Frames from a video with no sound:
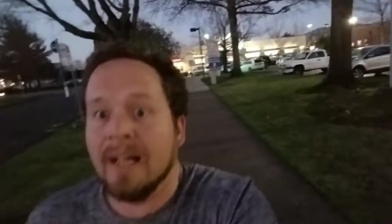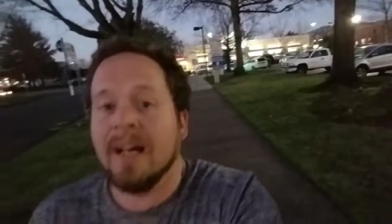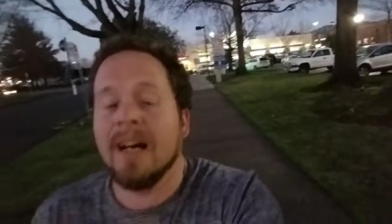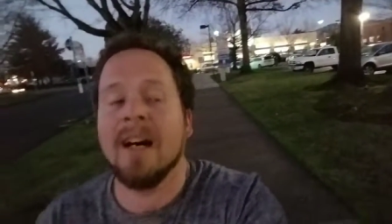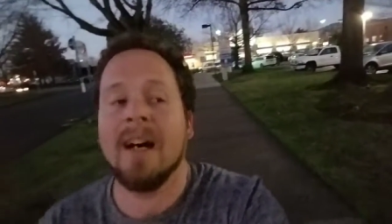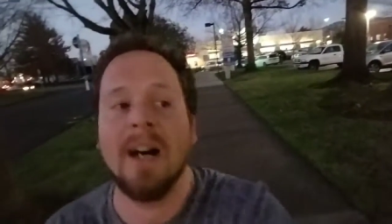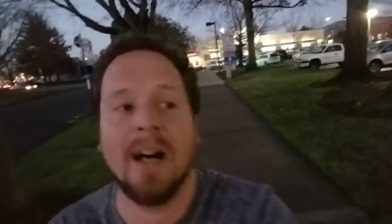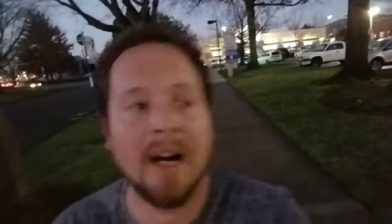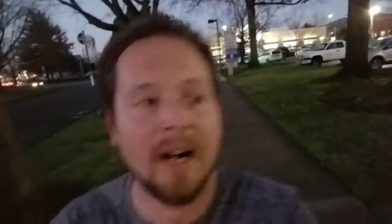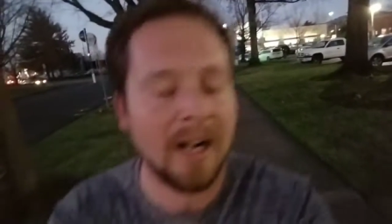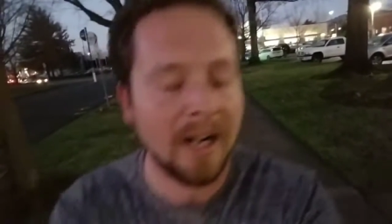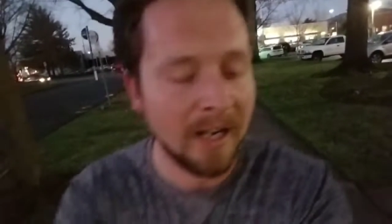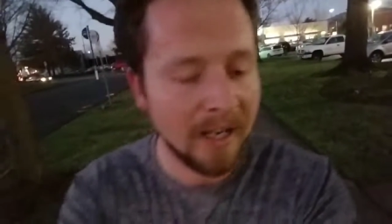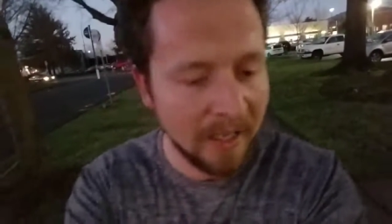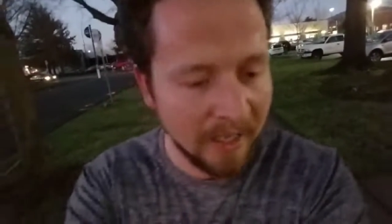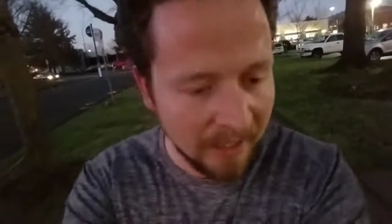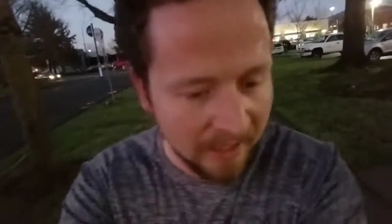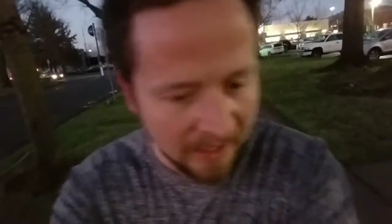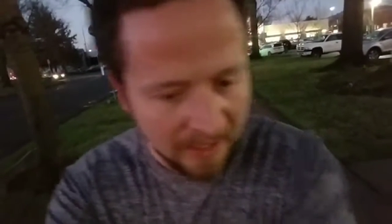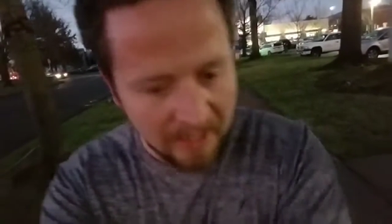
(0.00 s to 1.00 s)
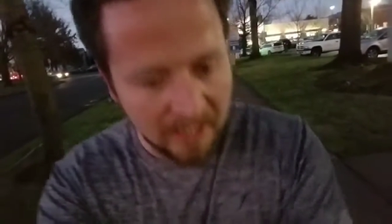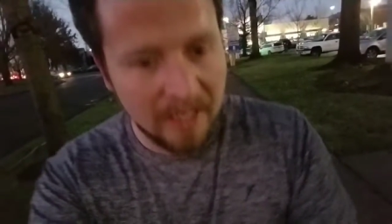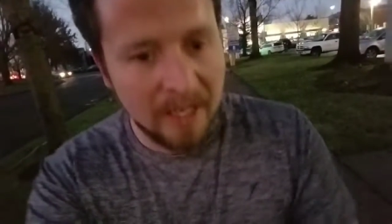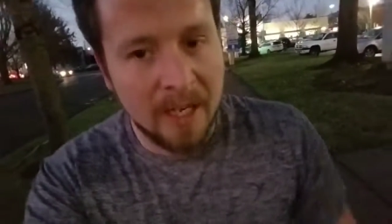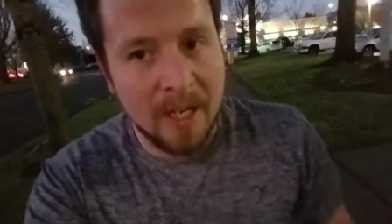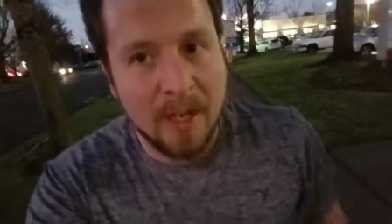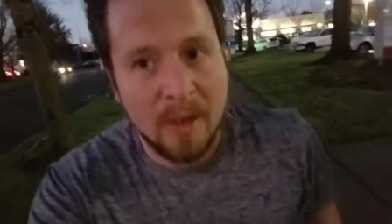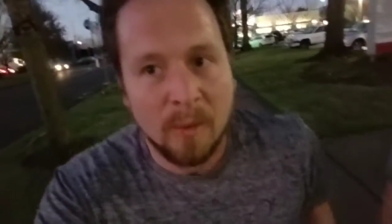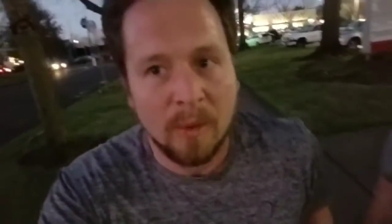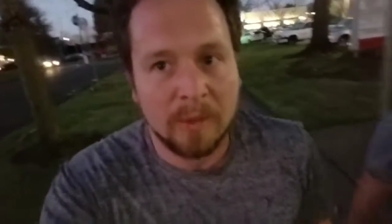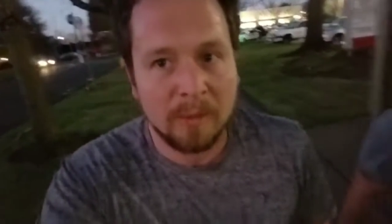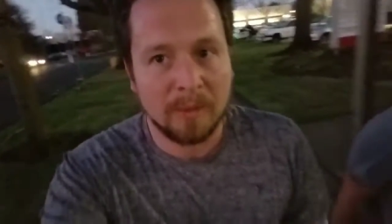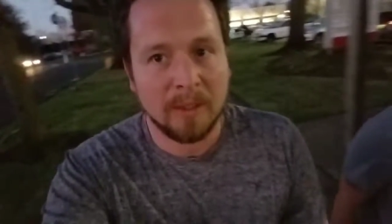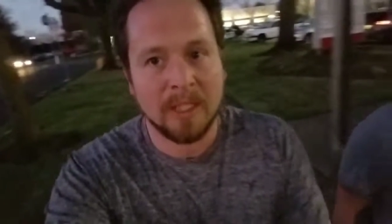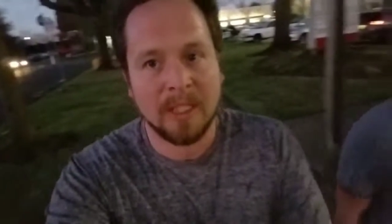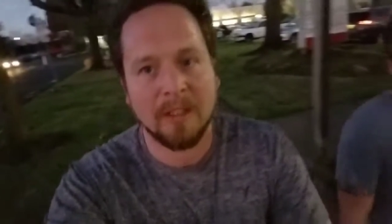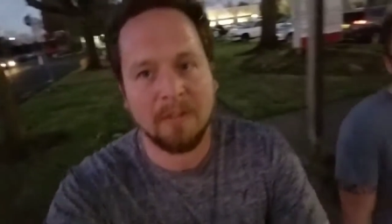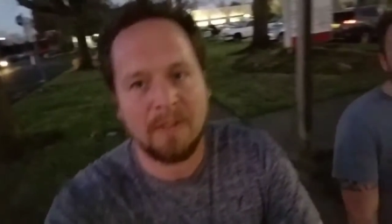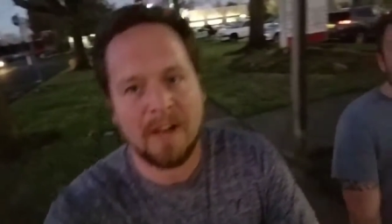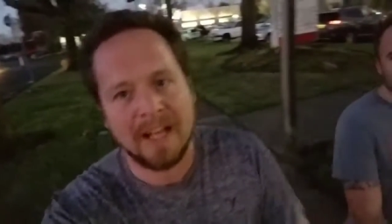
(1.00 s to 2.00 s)
Oh, we were a
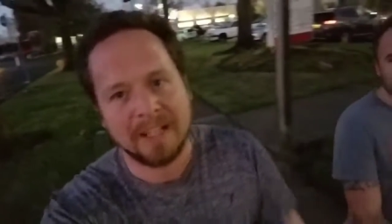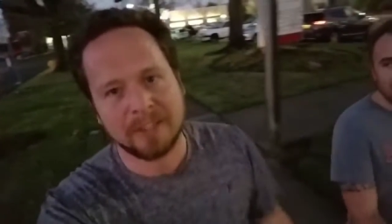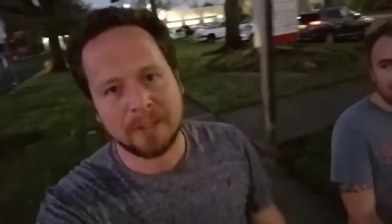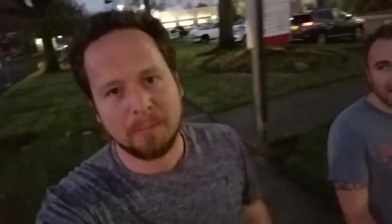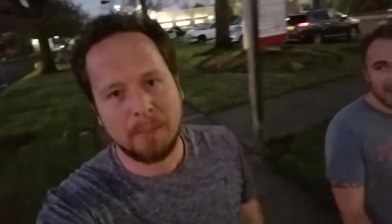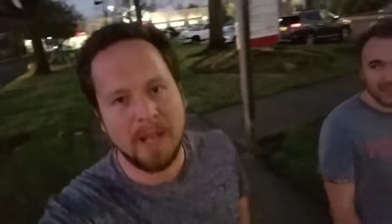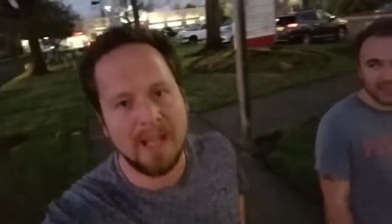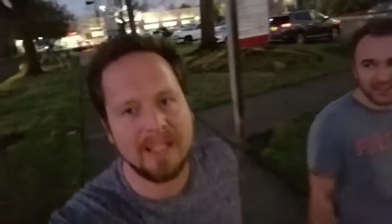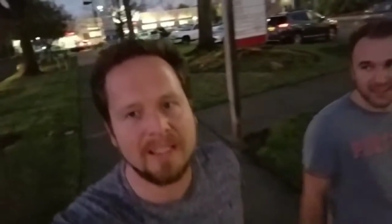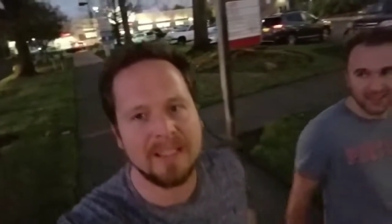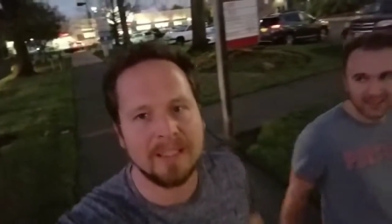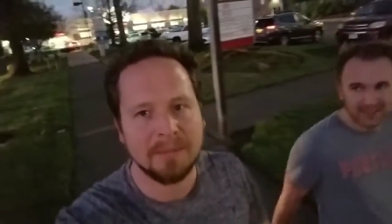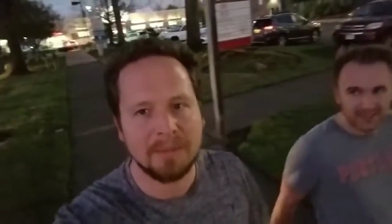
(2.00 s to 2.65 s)
little faster paced